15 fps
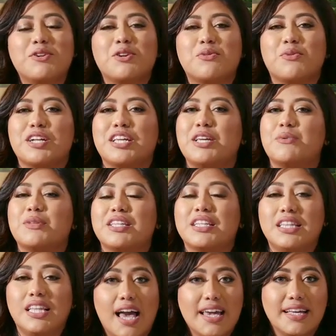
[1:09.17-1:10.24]
when you're working
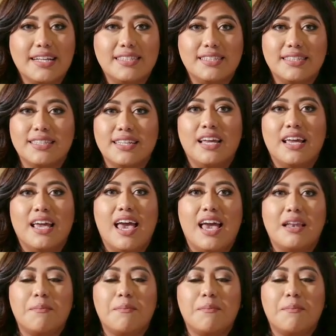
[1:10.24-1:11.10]
with clients